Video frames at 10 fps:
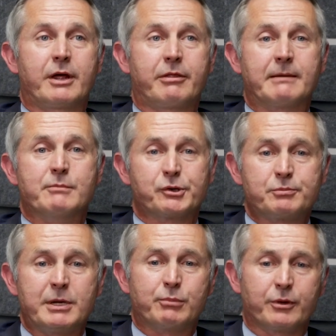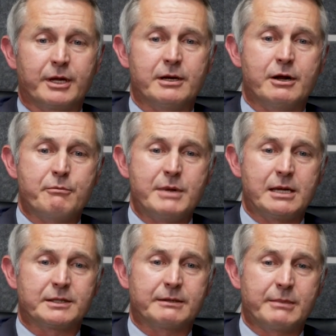I think most people that know me
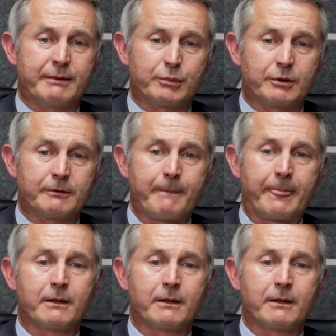as a member